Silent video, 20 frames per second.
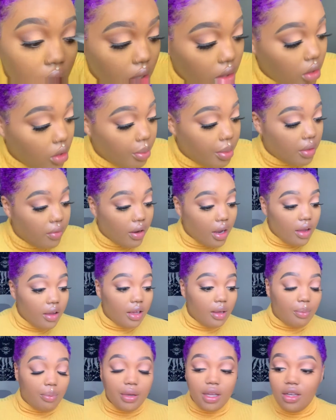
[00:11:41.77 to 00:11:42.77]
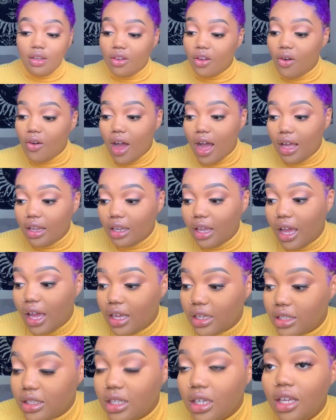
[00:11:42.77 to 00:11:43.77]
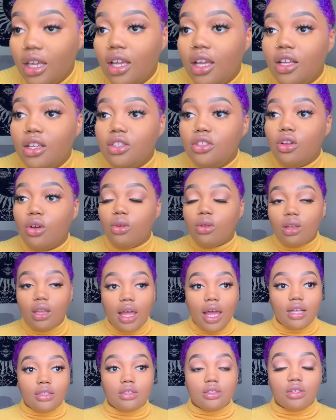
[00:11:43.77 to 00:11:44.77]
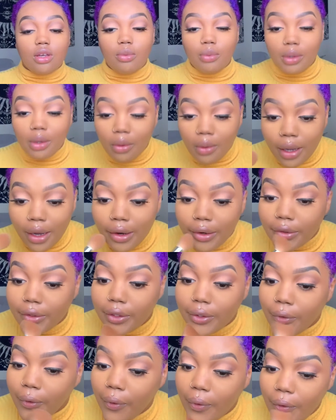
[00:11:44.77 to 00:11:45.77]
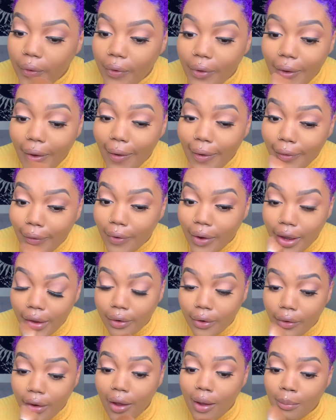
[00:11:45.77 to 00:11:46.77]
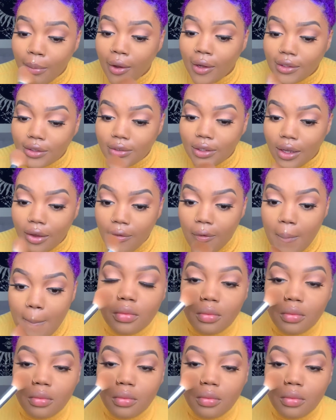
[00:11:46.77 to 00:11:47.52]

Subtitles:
Don't be around here putting no lashes on with no hair glue. Y'all ain't gonna have no eyeballs left.